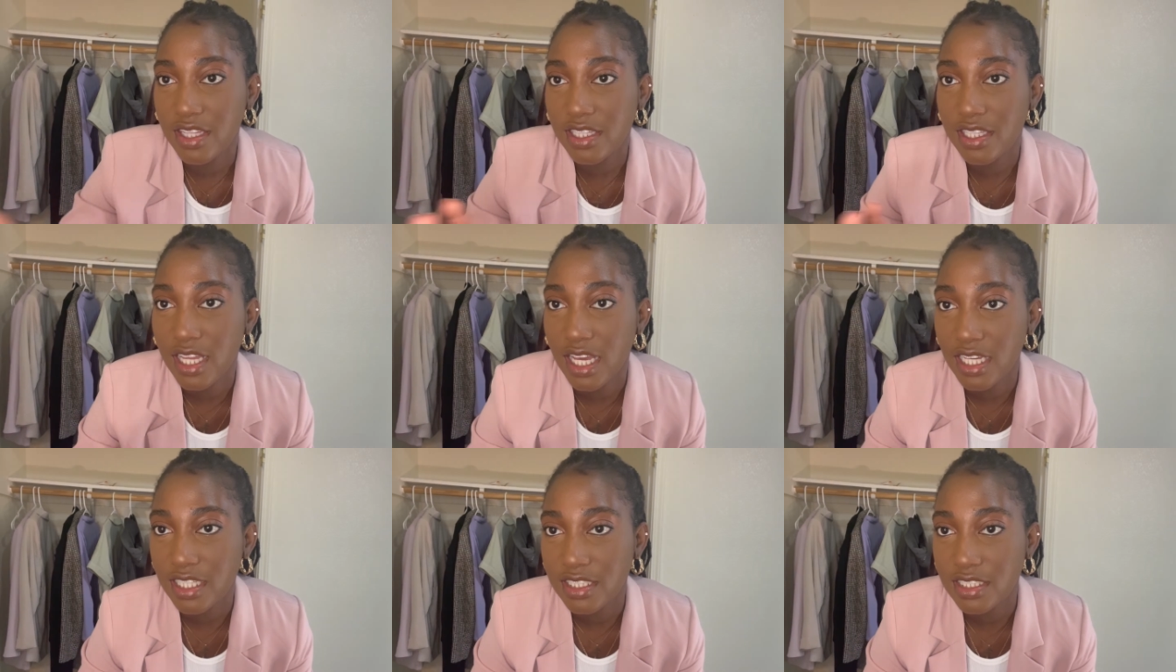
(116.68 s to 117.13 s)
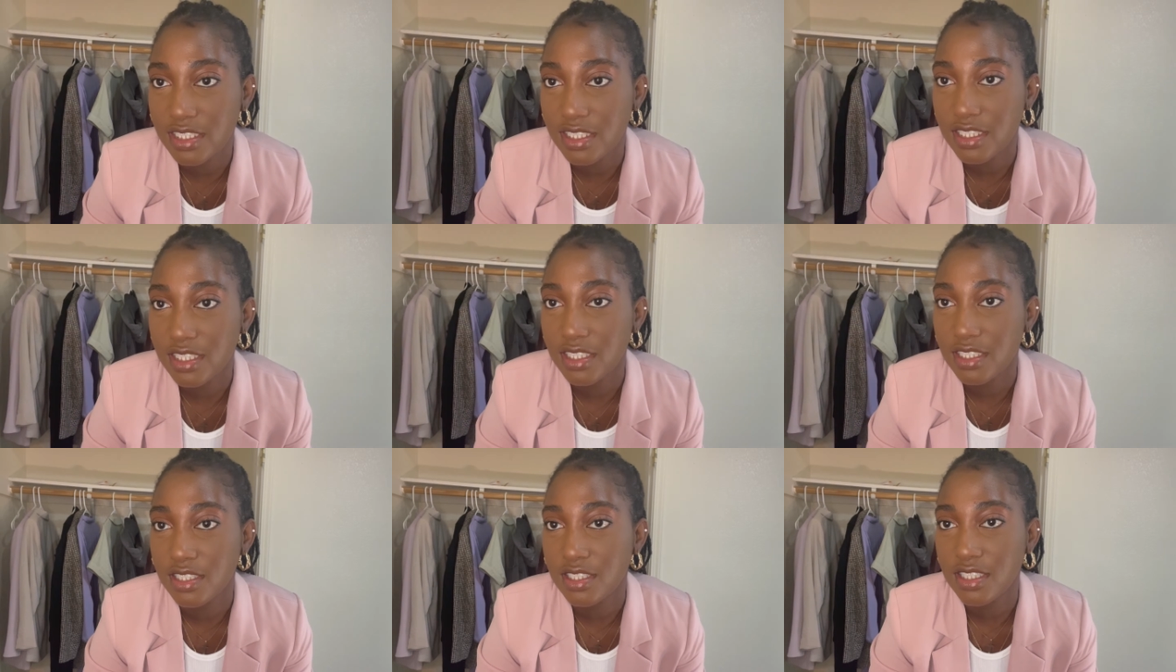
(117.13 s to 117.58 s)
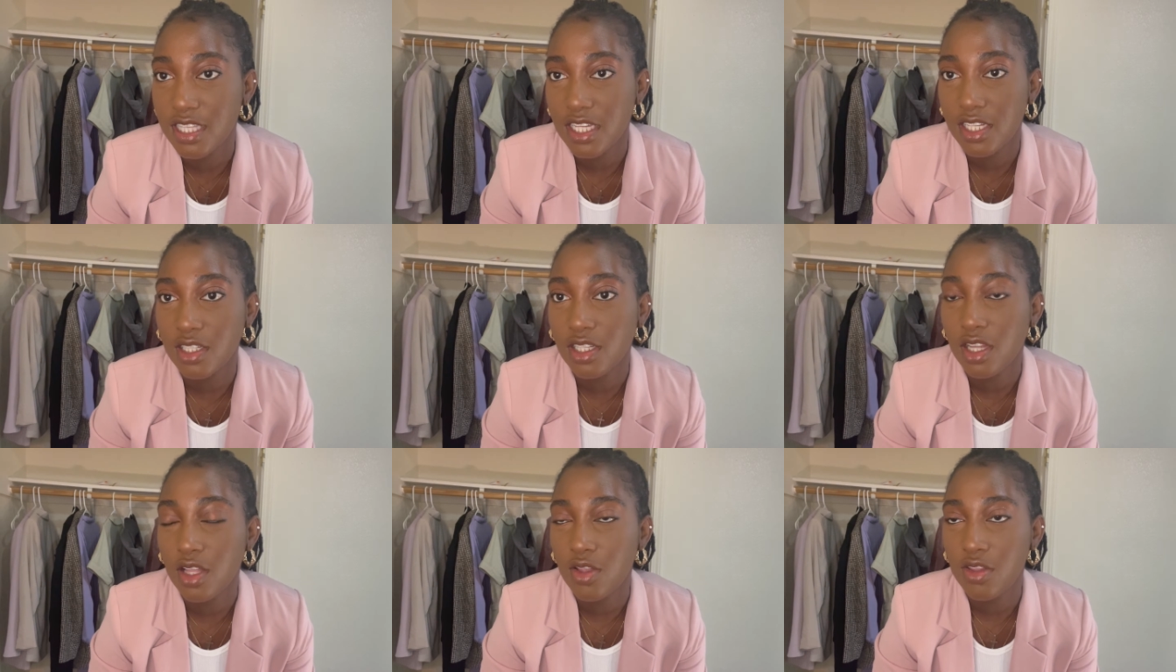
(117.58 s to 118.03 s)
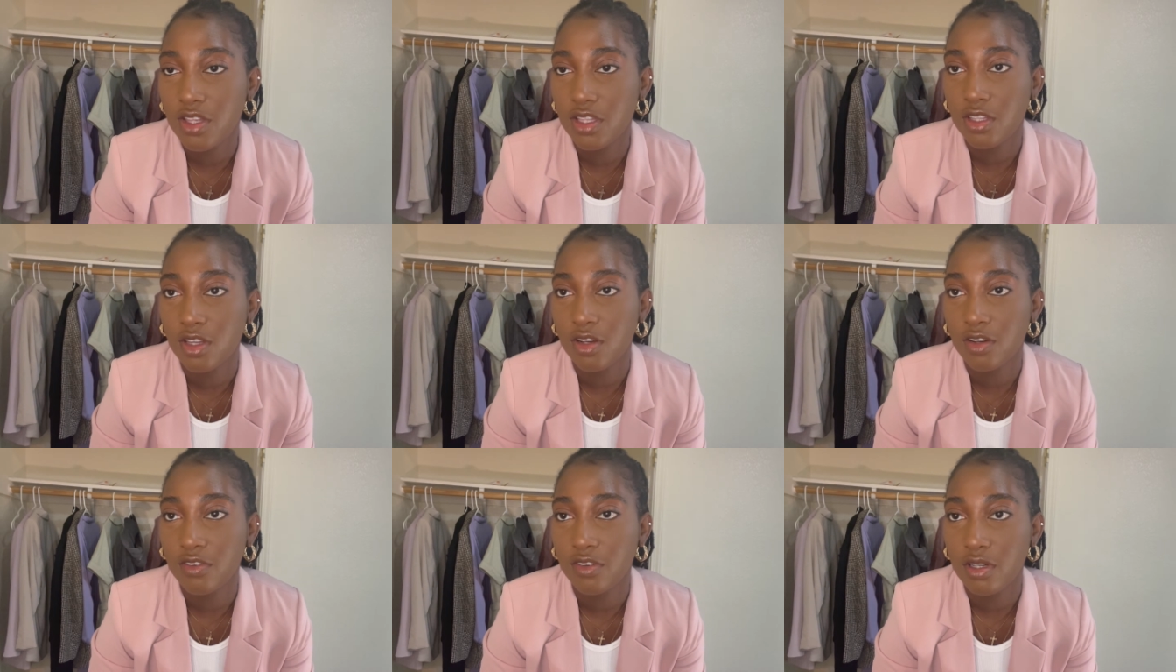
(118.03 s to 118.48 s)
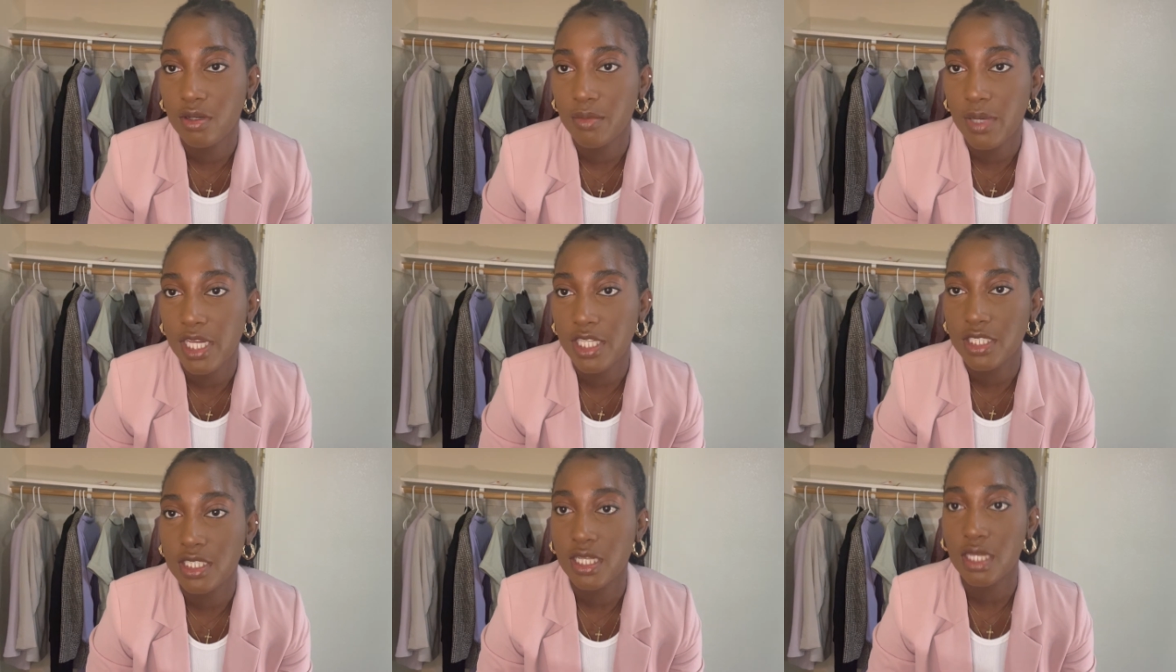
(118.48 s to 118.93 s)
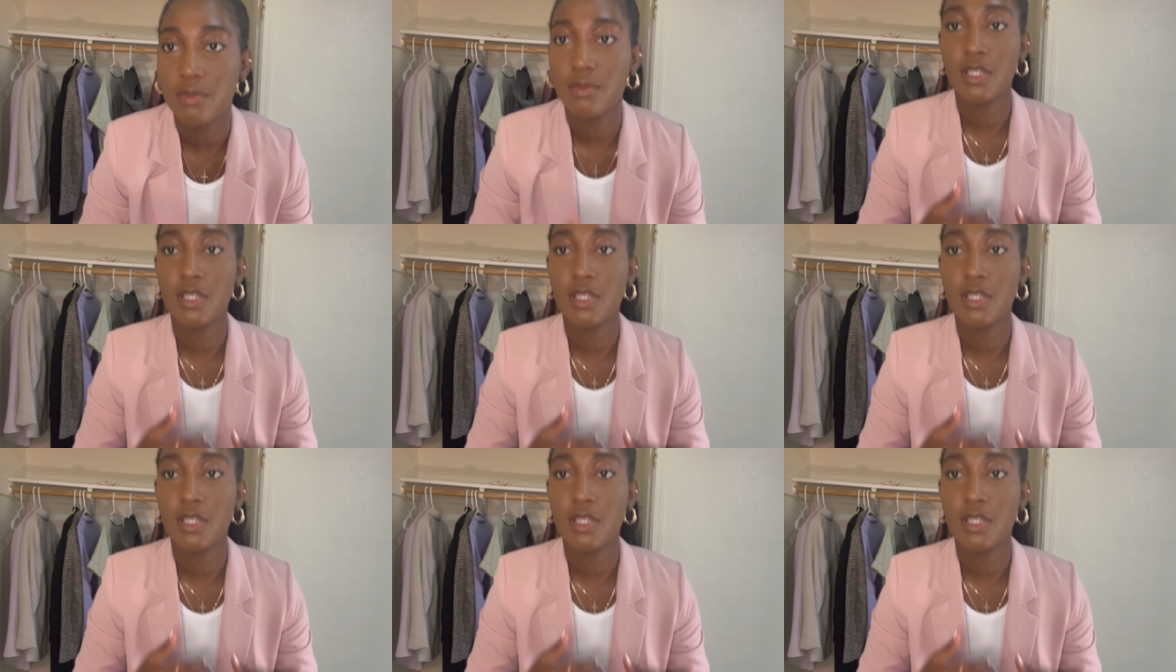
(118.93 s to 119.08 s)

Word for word: next set of clothing are from H and M.